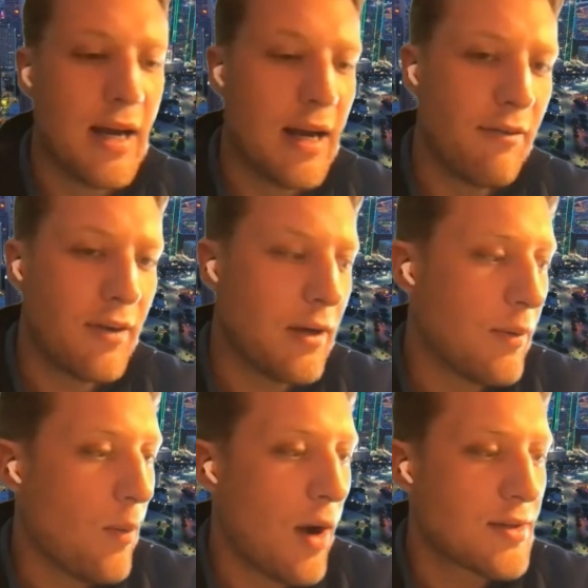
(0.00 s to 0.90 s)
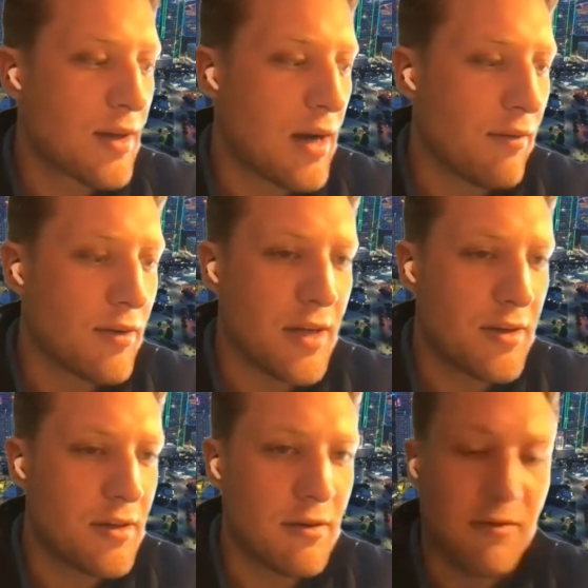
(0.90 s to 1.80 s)
And every year we watch the
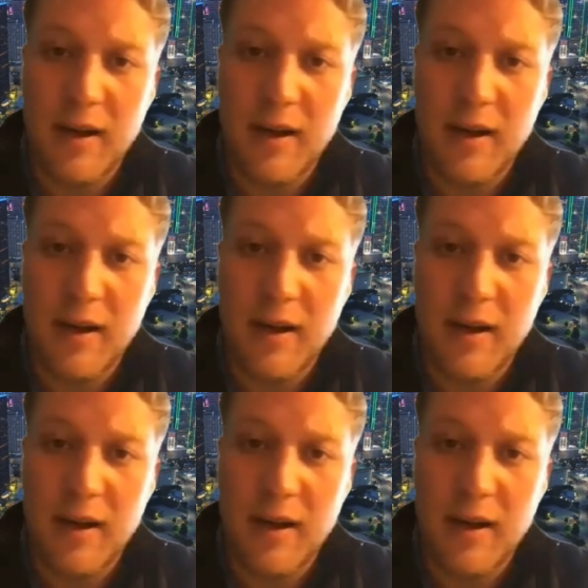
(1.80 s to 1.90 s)
conversation